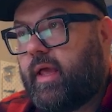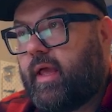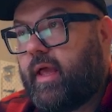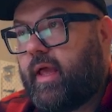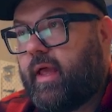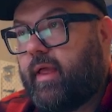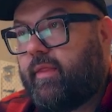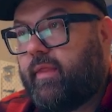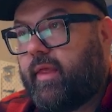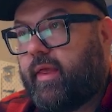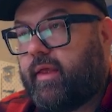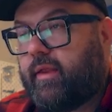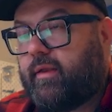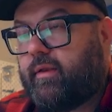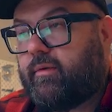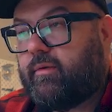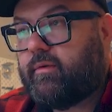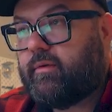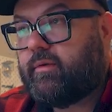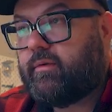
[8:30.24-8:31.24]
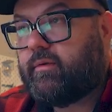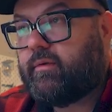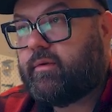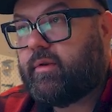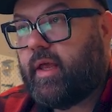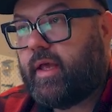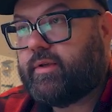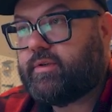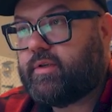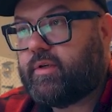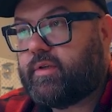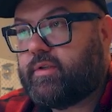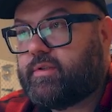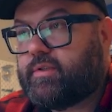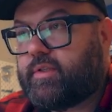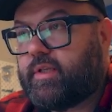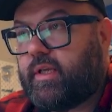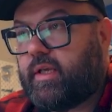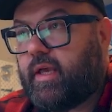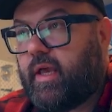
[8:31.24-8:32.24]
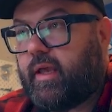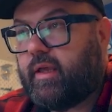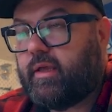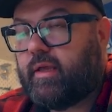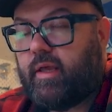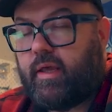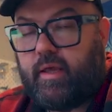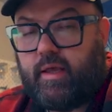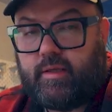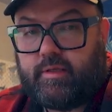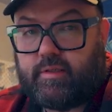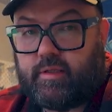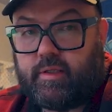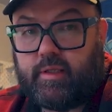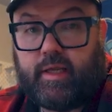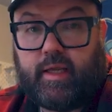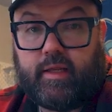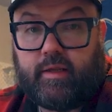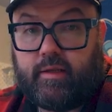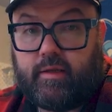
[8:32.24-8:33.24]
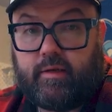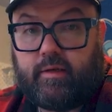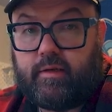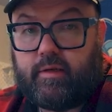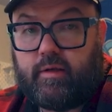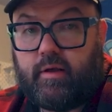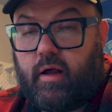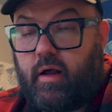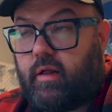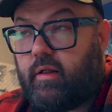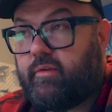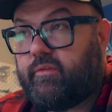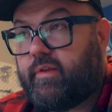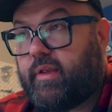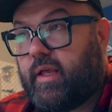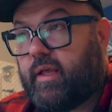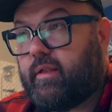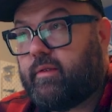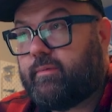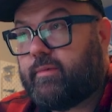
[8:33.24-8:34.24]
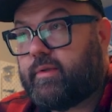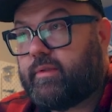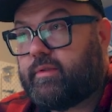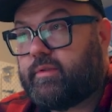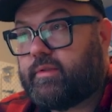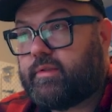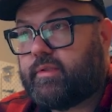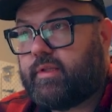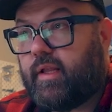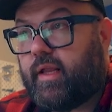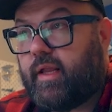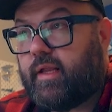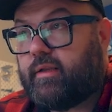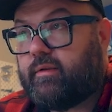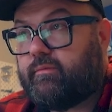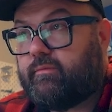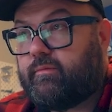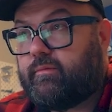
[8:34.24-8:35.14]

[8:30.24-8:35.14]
And then as you can see, I deleted all of the elements that I